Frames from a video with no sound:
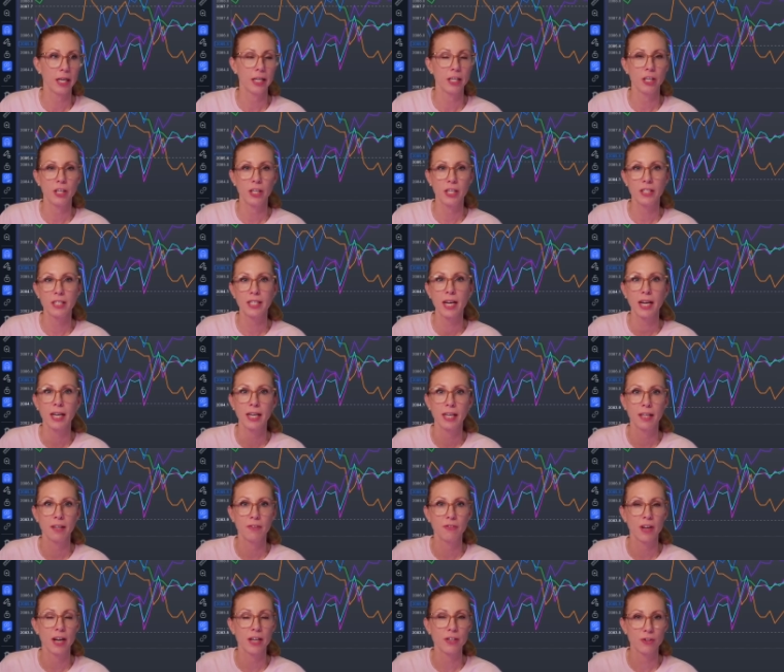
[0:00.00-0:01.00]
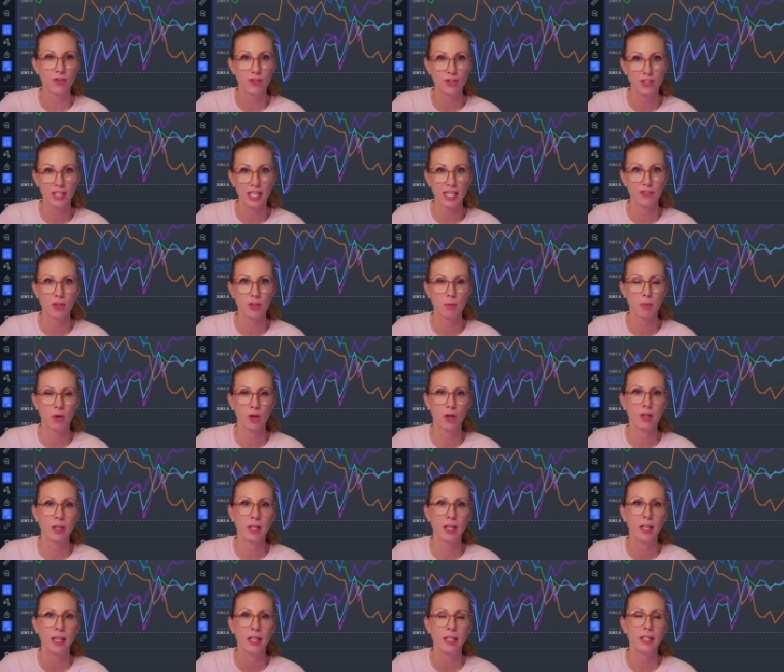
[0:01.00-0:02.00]
You need to kind of understand the
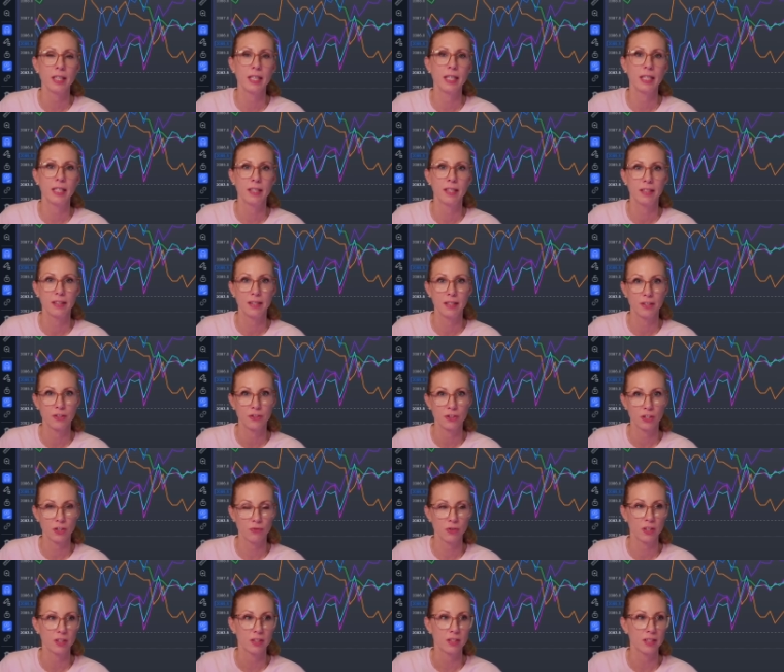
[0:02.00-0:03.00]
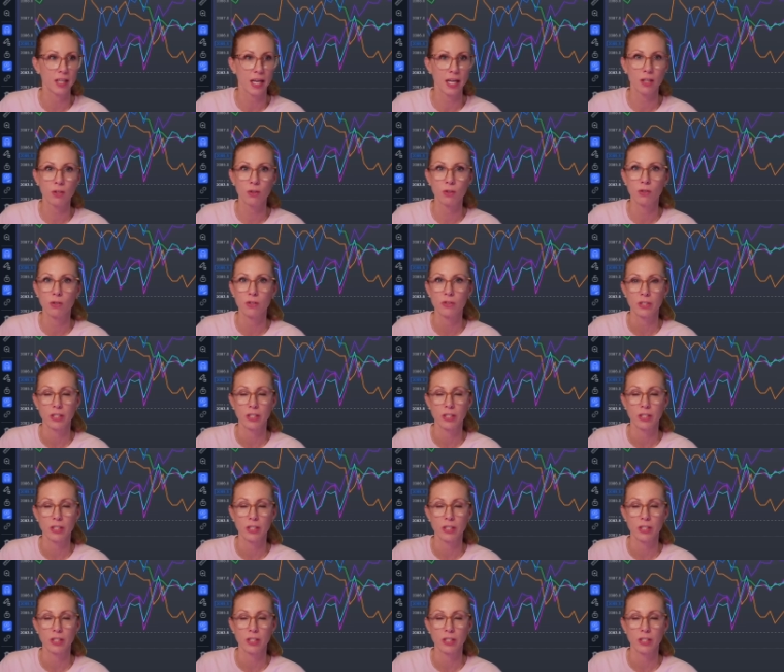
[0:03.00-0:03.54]
market in these different cycles.